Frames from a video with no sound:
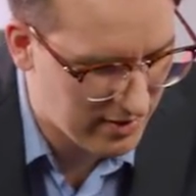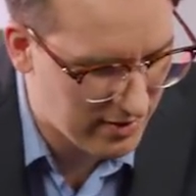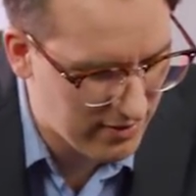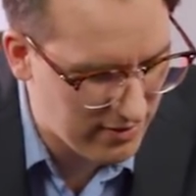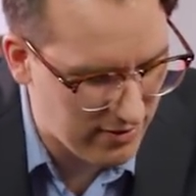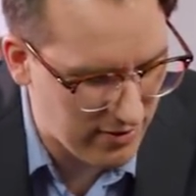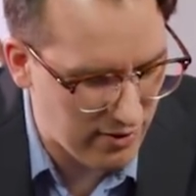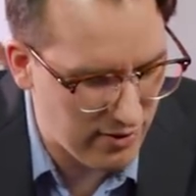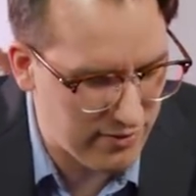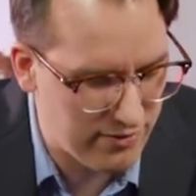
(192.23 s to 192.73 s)

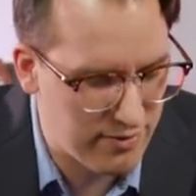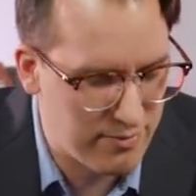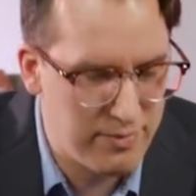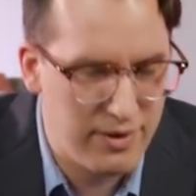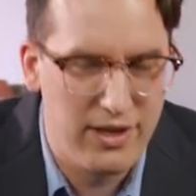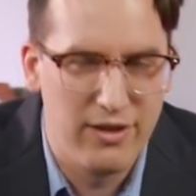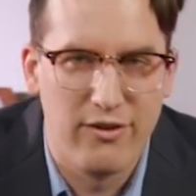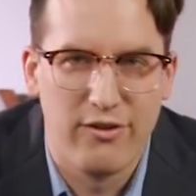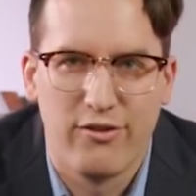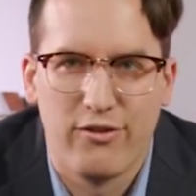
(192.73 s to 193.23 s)
So if a
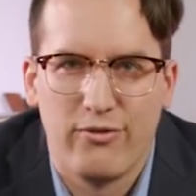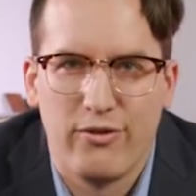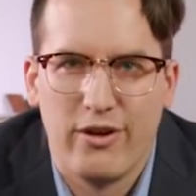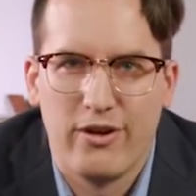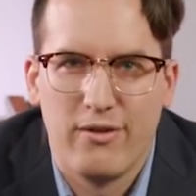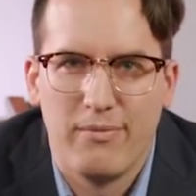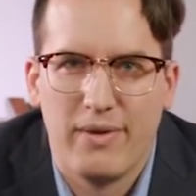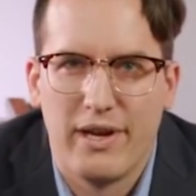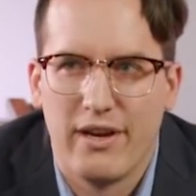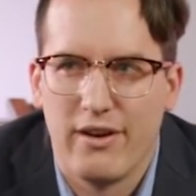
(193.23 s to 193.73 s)
meter's
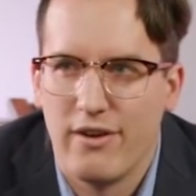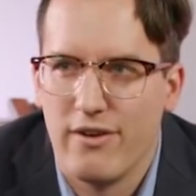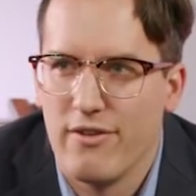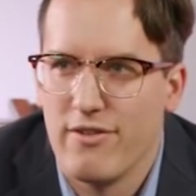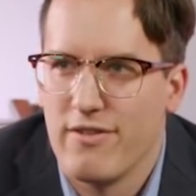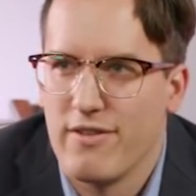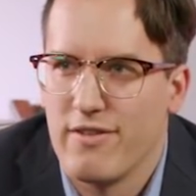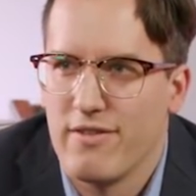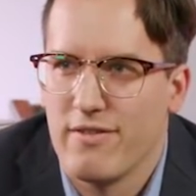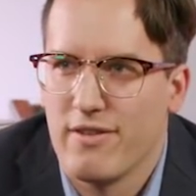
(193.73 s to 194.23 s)
300
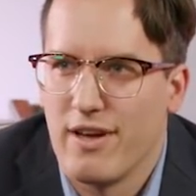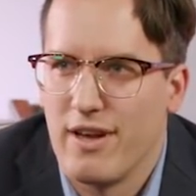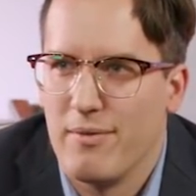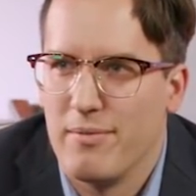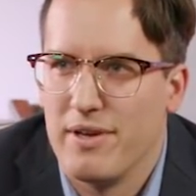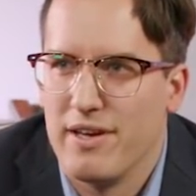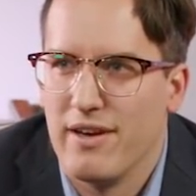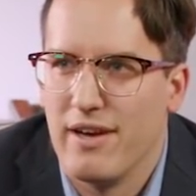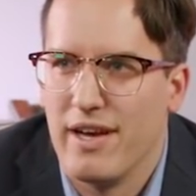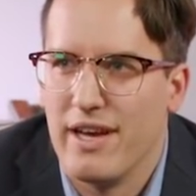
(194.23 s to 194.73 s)
megahertz, it's got
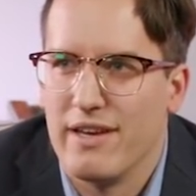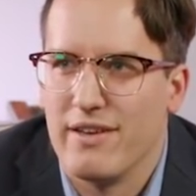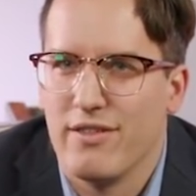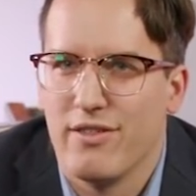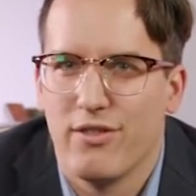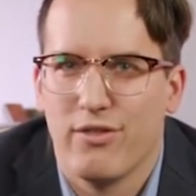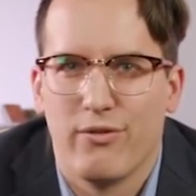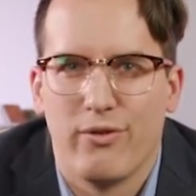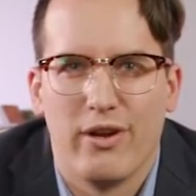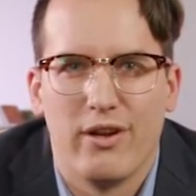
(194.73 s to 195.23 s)
to be like
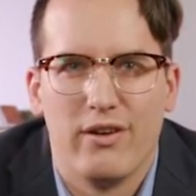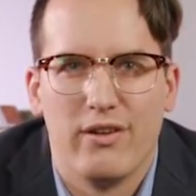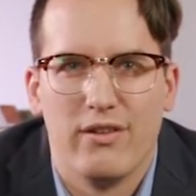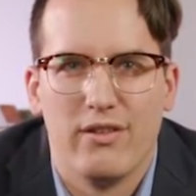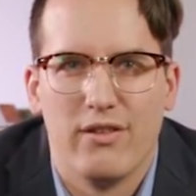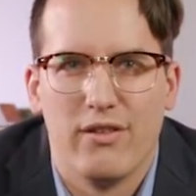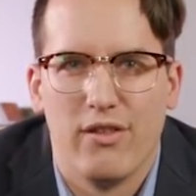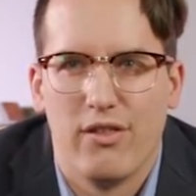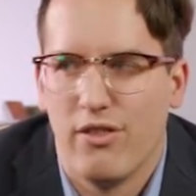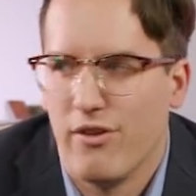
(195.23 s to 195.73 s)

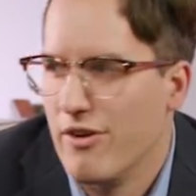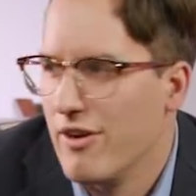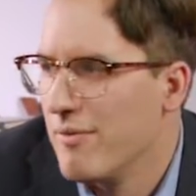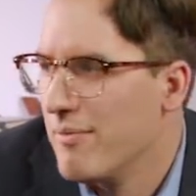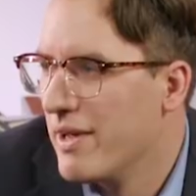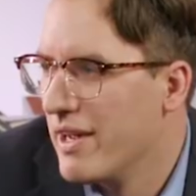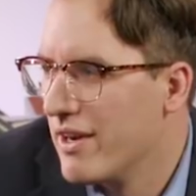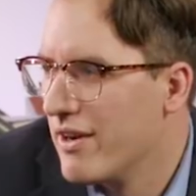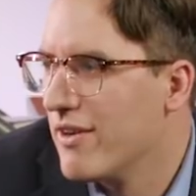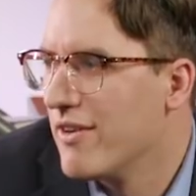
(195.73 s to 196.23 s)

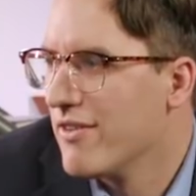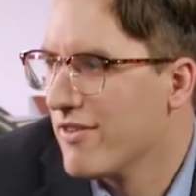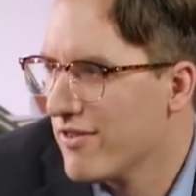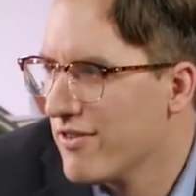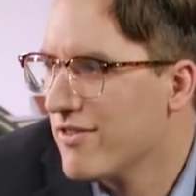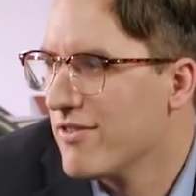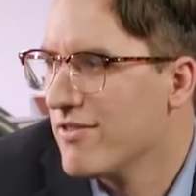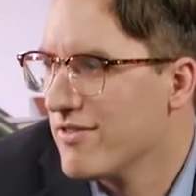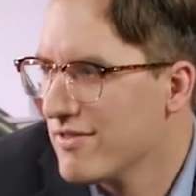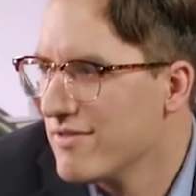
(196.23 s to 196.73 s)
330
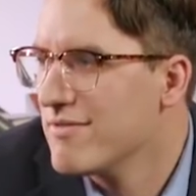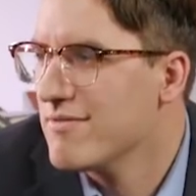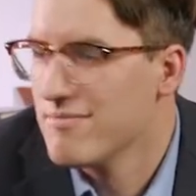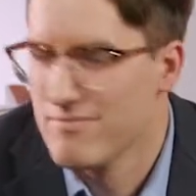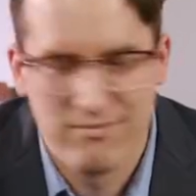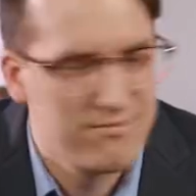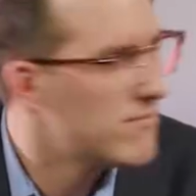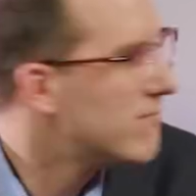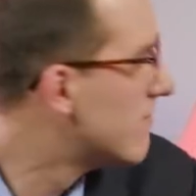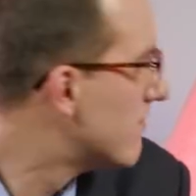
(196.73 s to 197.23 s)
megahertz.
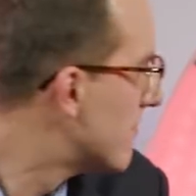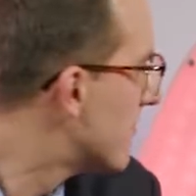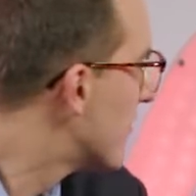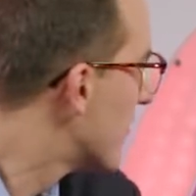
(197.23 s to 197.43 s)
Yeah.